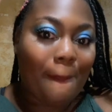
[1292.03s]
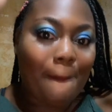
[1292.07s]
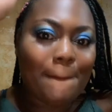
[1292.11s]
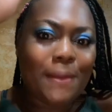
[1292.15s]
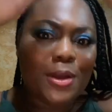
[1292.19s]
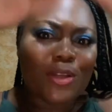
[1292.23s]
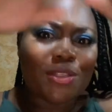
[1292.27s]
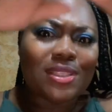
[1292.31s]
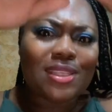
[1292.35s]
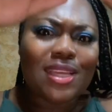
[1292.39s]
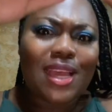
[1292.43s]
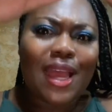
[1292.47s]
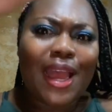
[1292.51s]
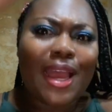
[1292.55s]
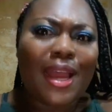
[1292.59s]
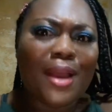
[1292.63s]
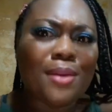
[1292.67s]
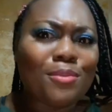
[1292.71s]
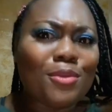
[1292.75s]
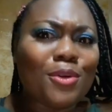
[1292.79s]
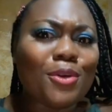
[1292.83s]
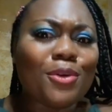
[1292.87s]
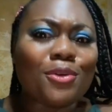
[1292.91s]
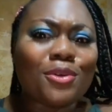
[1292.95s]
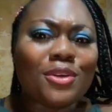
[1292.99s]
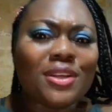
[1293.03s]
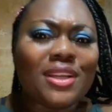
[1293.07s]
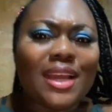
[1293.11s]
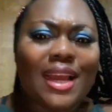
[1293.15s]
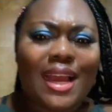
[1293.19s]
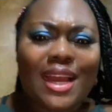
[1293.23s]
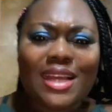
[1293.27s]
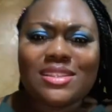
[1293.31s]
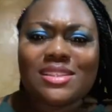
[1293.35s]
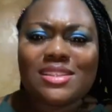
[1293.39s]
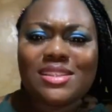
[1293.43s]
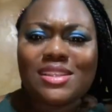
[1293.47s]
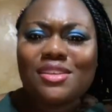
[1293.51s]
But I'm good. I'm
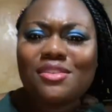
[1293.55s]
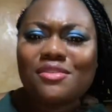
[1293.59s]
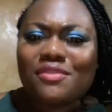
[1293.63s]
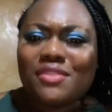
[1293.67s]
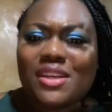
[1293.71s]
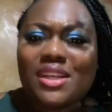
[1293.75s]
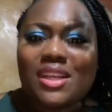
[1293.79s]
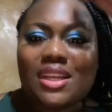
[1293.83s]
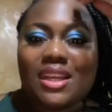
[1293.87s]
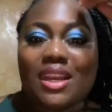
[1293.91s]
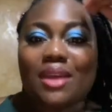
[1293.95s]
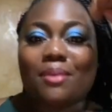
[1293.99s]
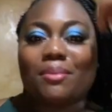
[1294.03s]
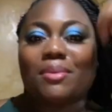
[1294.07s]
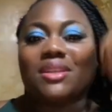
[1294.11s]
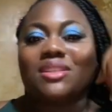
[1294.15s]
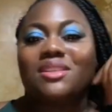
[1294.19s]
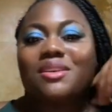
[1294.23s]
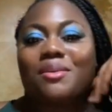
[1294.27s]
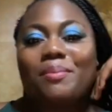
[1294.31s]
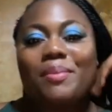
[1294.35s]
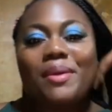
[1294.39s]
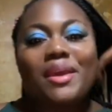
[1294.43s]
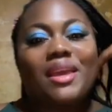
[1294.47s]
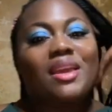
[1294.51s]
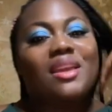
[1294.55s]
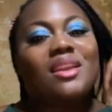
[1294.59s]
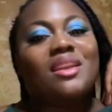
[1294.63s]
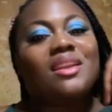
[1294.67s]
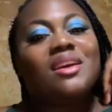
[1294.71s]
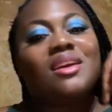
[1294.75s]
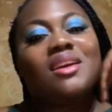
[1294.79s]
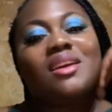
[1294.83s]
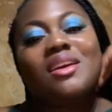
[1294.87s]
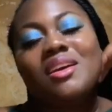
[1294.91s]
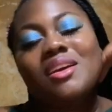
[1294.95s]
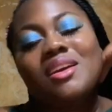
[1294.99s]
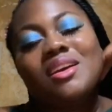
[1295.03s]
still feeling a bit of pain,
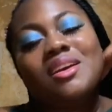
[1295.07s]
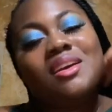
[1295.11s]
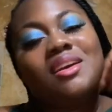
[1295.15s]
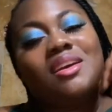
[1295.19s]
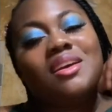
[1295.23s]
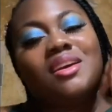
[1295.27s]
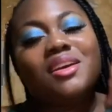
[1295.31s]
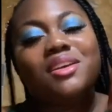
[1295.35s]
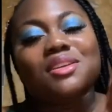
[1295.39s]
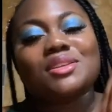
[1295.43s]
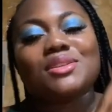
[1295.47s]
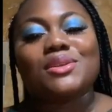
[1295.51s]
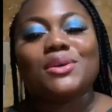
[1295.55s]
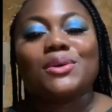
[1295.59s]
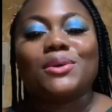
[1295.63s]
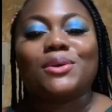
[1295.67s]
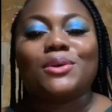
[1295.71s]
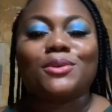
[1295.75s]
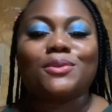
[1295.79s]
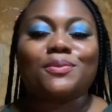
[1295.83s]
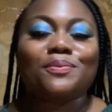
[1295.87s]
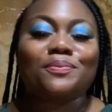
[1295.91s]
so